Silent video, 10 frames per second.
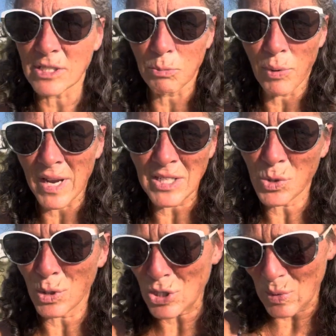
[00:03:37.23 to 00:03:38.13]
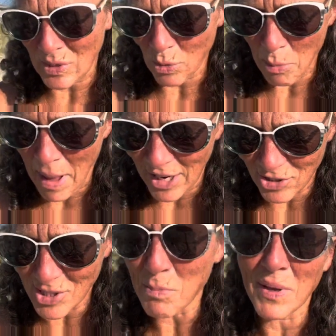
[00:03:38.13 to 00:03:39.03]
are bringing towards you as
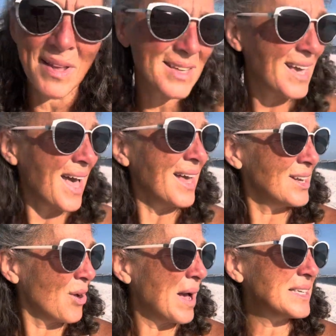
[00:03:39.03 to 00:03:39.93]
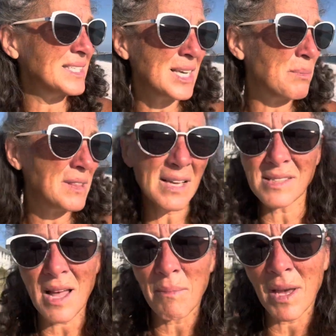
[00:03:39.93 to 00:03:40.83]
reminders and be like, yeah, I know, I see, but that's
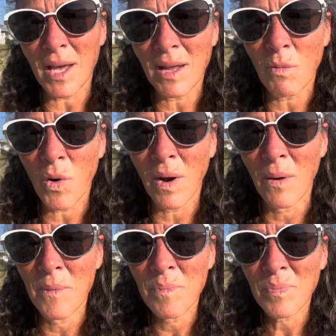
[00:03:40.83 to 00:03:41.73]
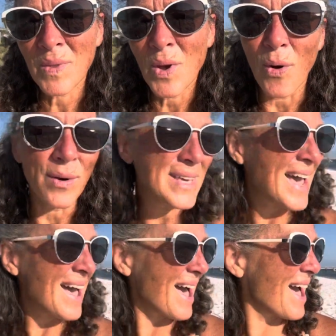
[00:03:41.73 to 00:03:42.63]
not me anymore or oh,
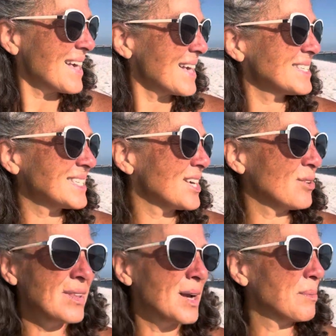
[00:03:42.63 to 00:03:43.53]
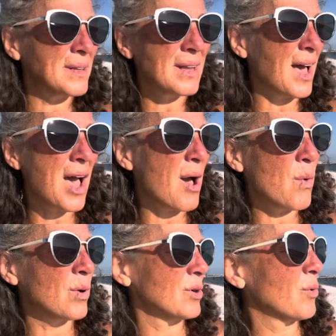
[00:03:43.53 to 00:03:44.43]
yeah, I, I, see you there, but I, I
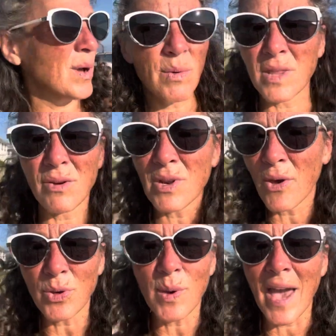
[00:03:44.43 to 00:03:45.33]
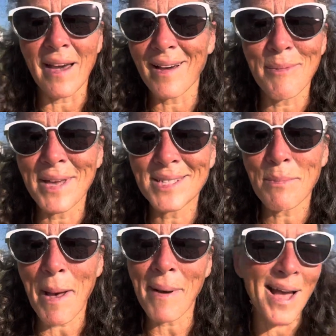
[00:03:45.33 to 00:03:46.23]
won't agree with you. No, you can't come into
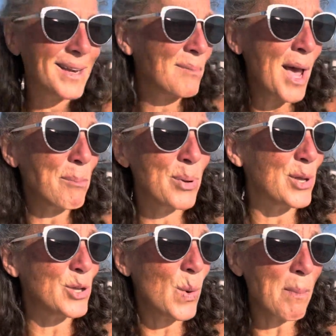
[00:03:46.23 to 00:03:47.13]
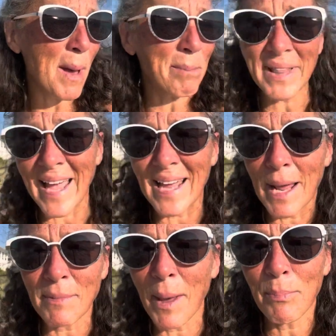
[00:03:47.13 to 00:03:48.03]
my mind. I'm not putting you on my plate.
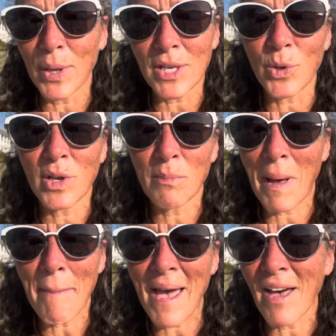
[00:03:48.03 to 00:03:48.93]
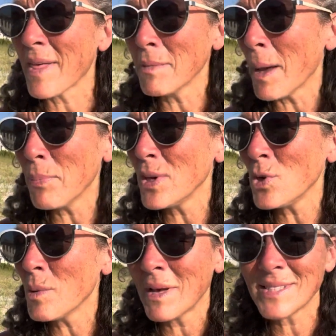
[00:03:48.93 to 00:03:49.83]
I'm not putting you in my mouth. I'm not putting
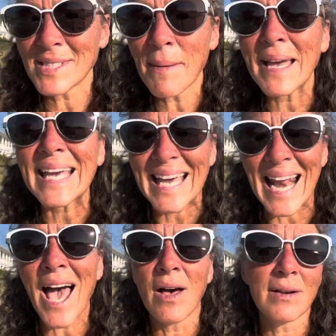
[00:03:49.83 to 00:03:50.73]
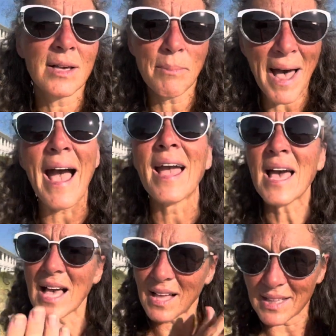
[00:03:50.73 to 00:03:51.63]
you in my stomach. Get out. Goodbye.
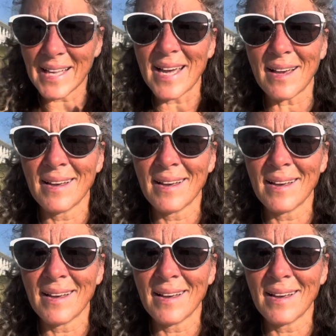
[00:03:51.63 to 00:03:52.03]
Click.